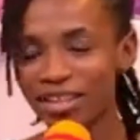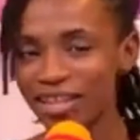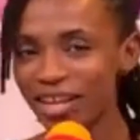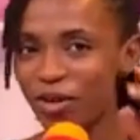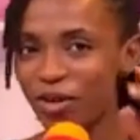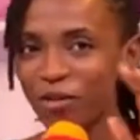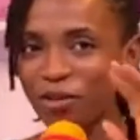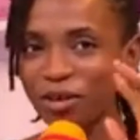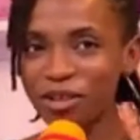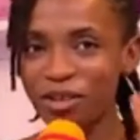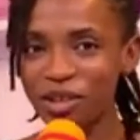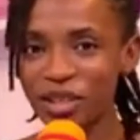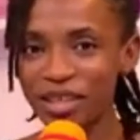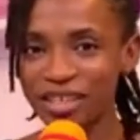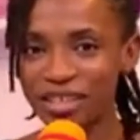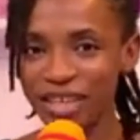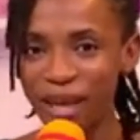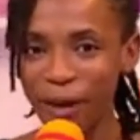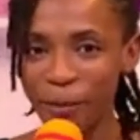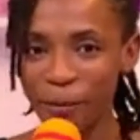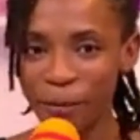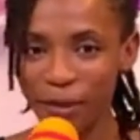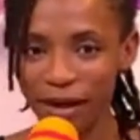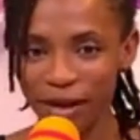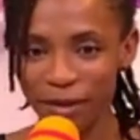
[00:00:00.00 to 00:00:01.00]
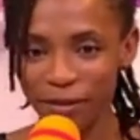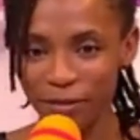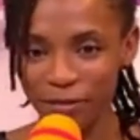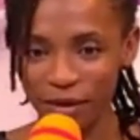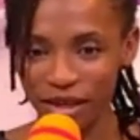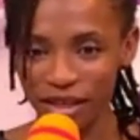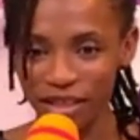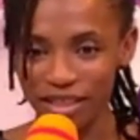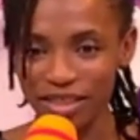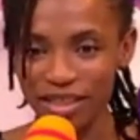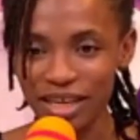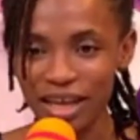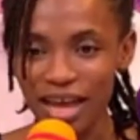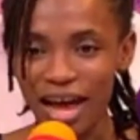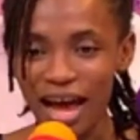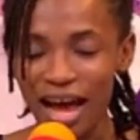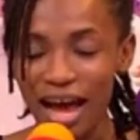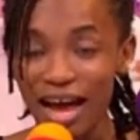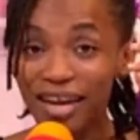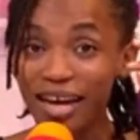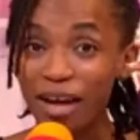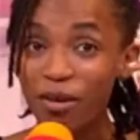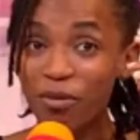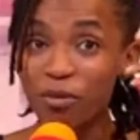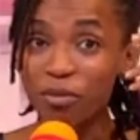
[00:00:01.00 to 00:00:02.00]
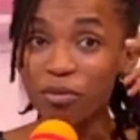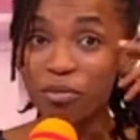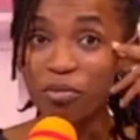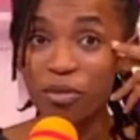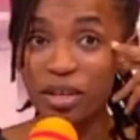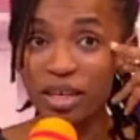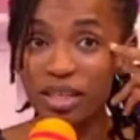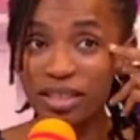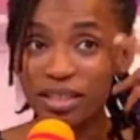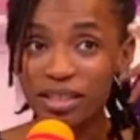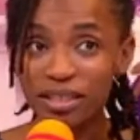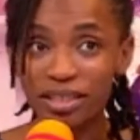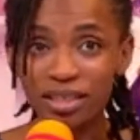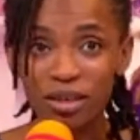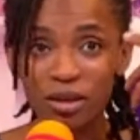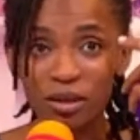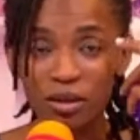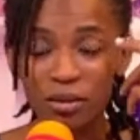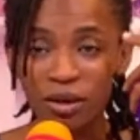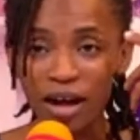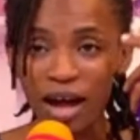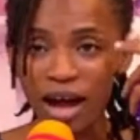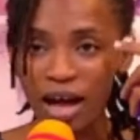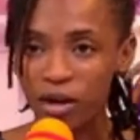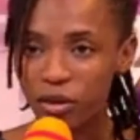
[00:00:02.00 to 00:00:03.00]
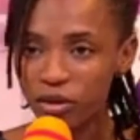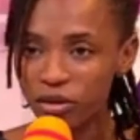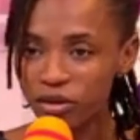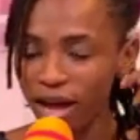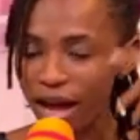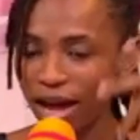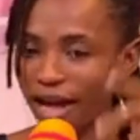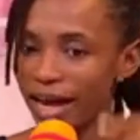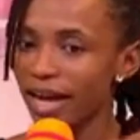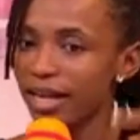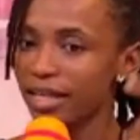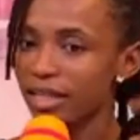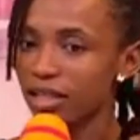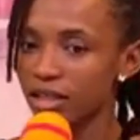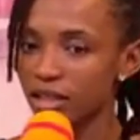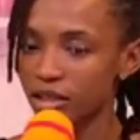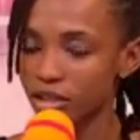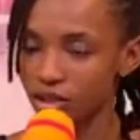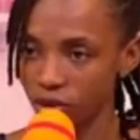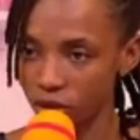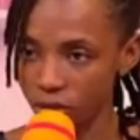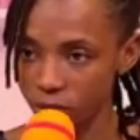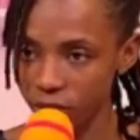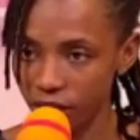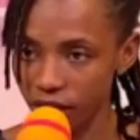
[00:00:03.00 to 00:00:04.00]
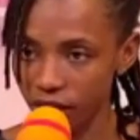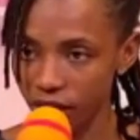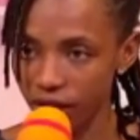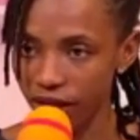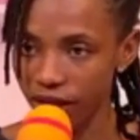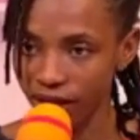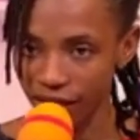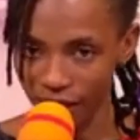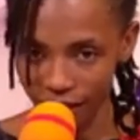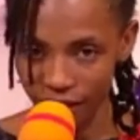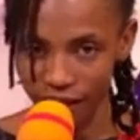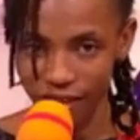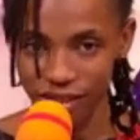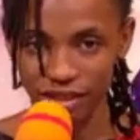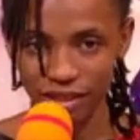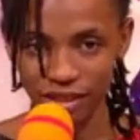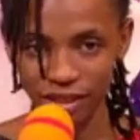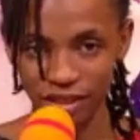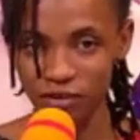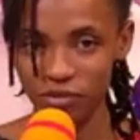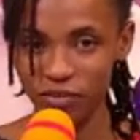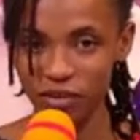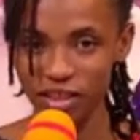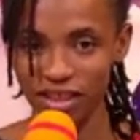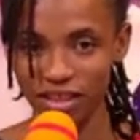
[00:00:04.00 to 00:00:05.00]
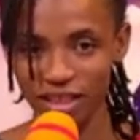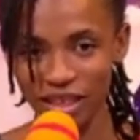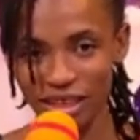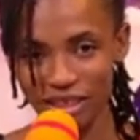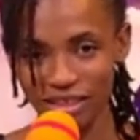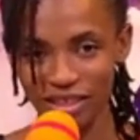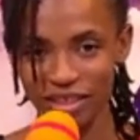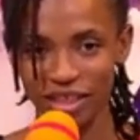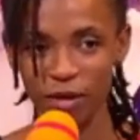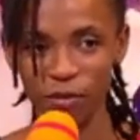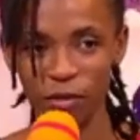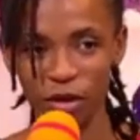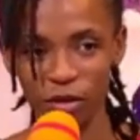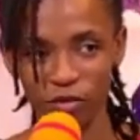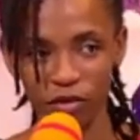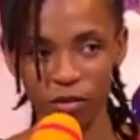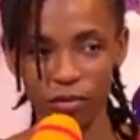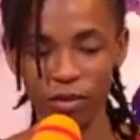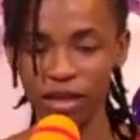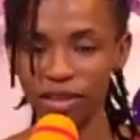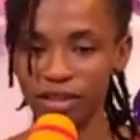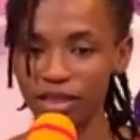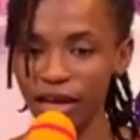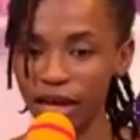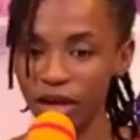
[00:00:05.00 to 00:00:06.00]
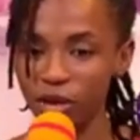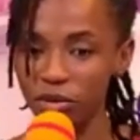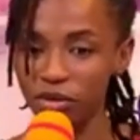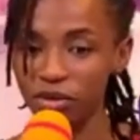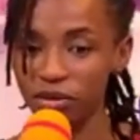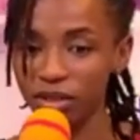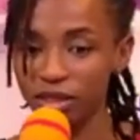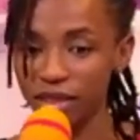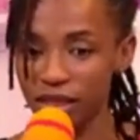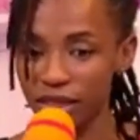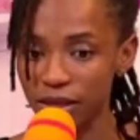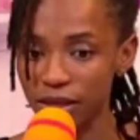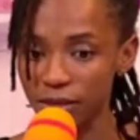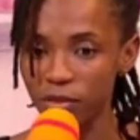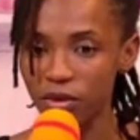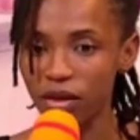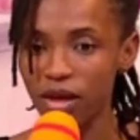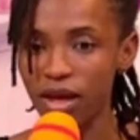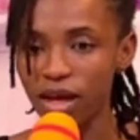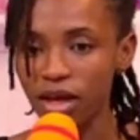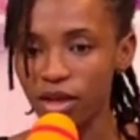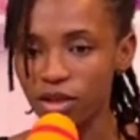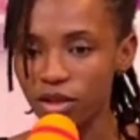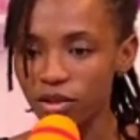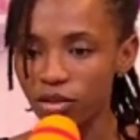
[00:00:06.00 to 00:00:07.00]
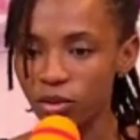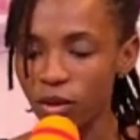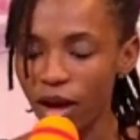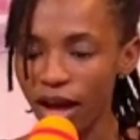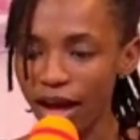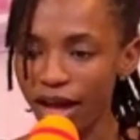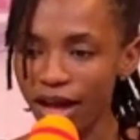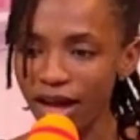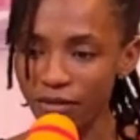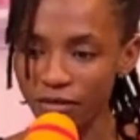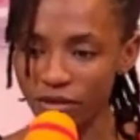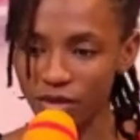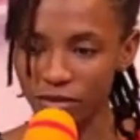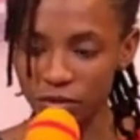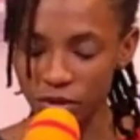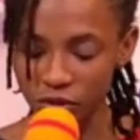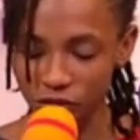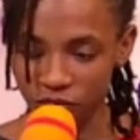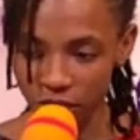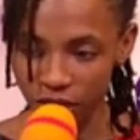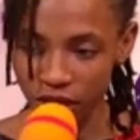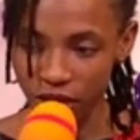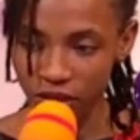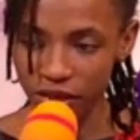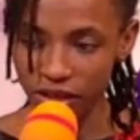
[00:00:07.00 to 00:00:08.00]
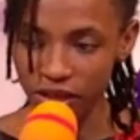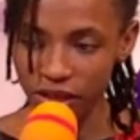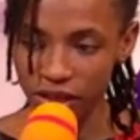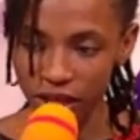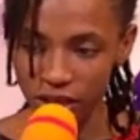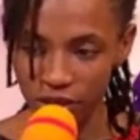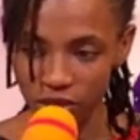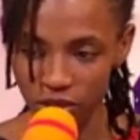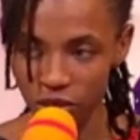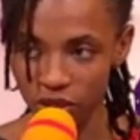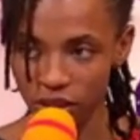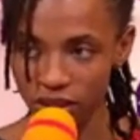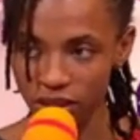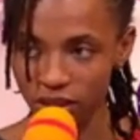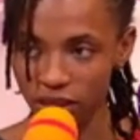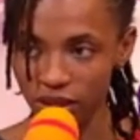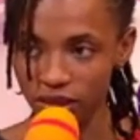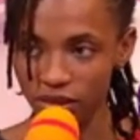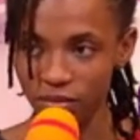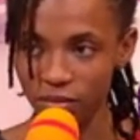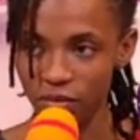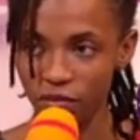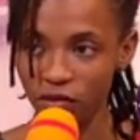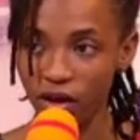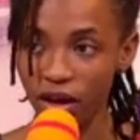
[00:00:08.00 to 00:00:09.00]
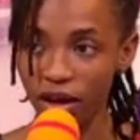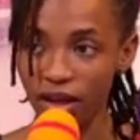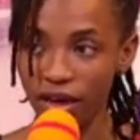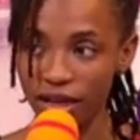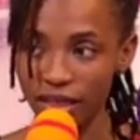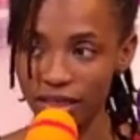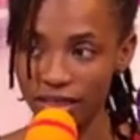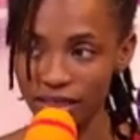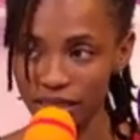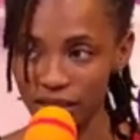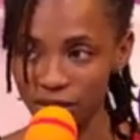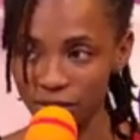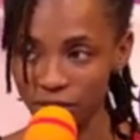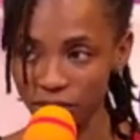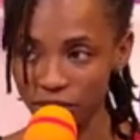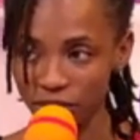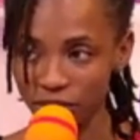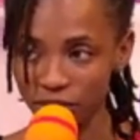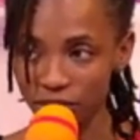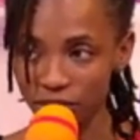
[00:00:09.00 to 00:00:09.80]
It was just a bad place. And I would read till I had insomnia. Yes, different things came out from that. I couldn't sleep. So I have to be very exhausted before I can sleep.